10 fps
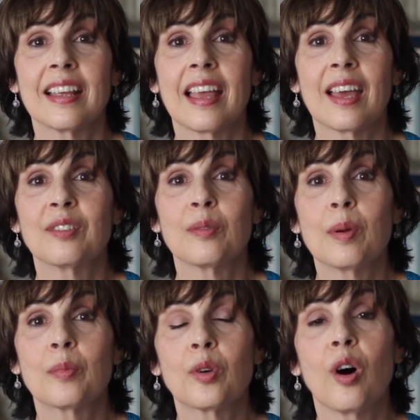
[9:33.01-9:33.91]

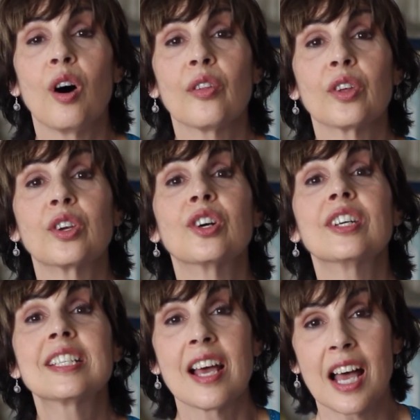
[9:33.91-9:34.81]
remember all the
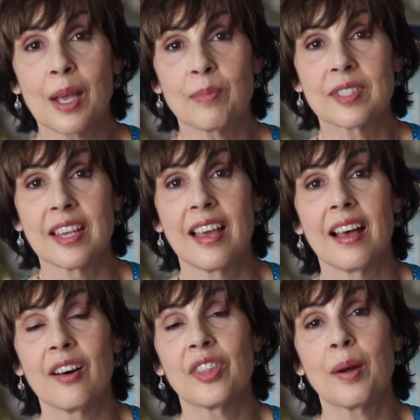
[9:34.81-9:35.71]
good times
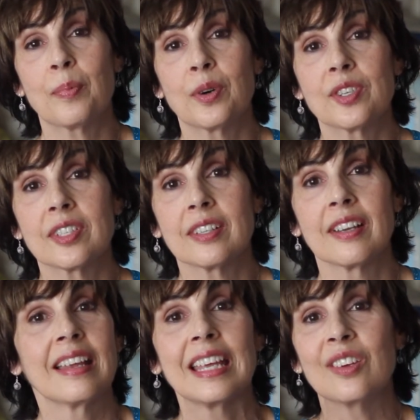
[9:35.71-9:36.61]
of that person
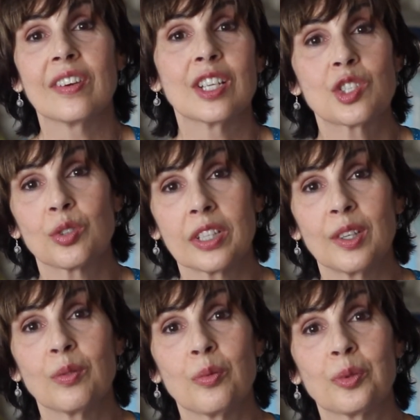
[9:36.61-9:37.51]
eventually
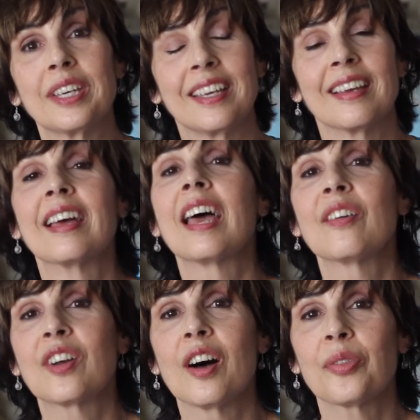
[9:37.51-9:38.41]
when we
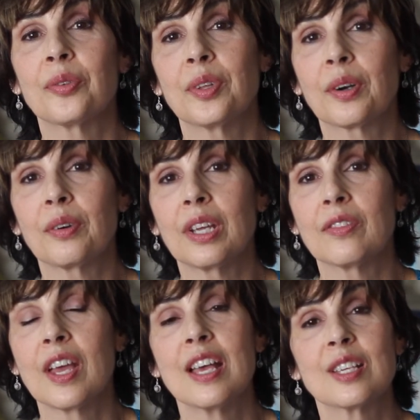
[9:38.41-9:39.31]
have gone through the grief.
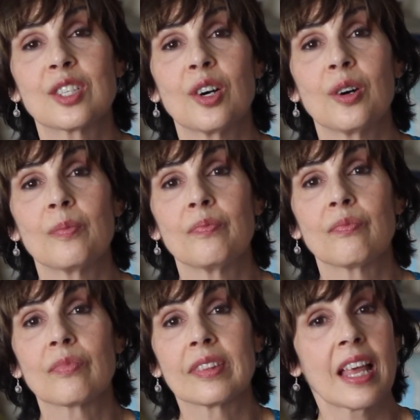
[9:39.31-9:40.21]
So
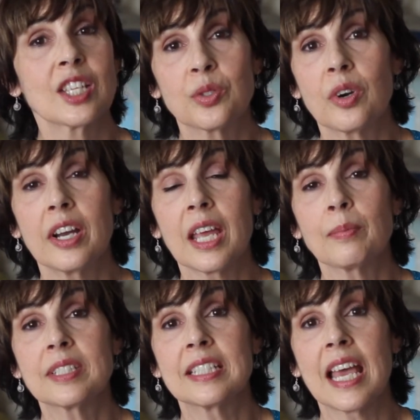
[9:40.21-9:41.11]
that's where I am
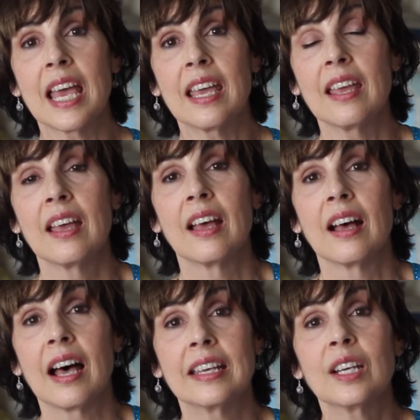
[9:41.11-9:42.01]
today.
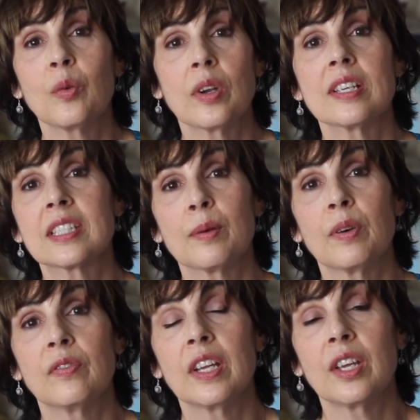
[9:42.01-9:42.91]
I didn't want to skip
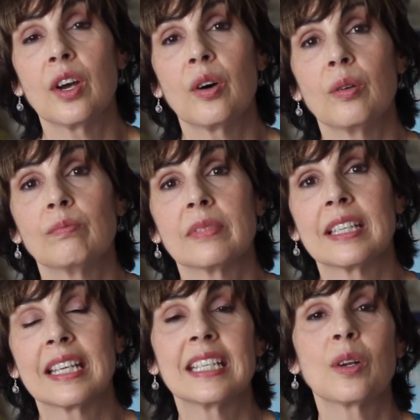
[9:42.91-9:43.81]
a video,
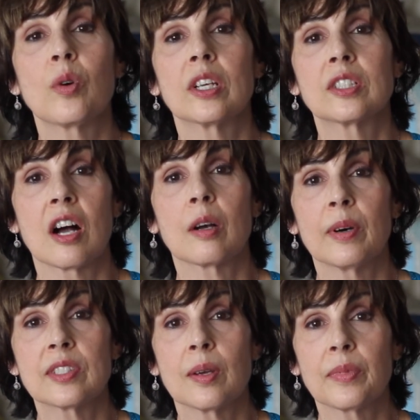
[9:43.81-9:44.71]
and I didn't want to talk
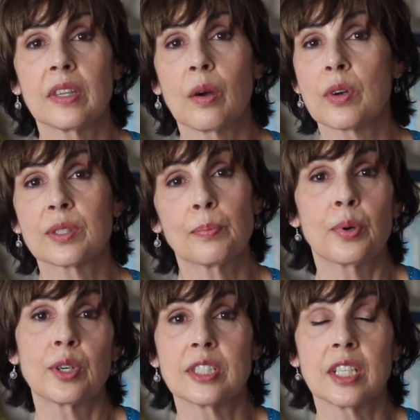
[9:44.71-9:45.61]
about something that wasn't
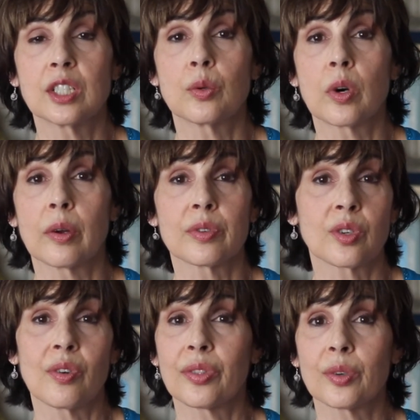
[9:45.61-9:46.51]
pertinent to what I was
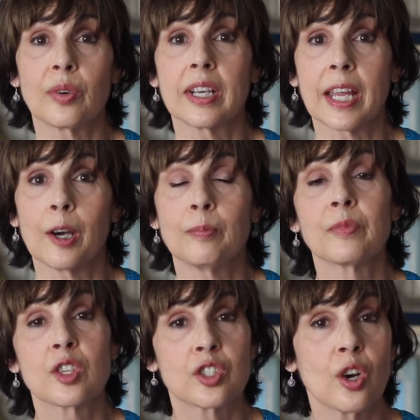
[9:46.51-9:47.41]
going through right now.
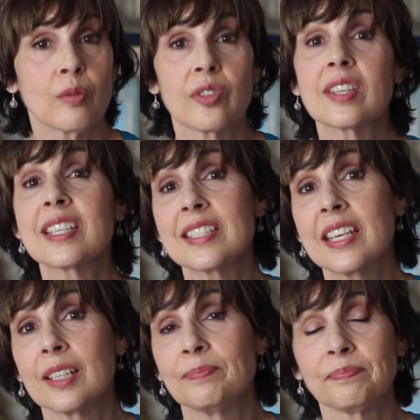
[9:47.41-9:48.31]
So this is
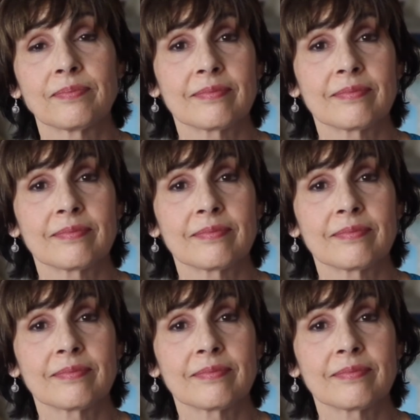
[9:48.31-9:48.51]
it.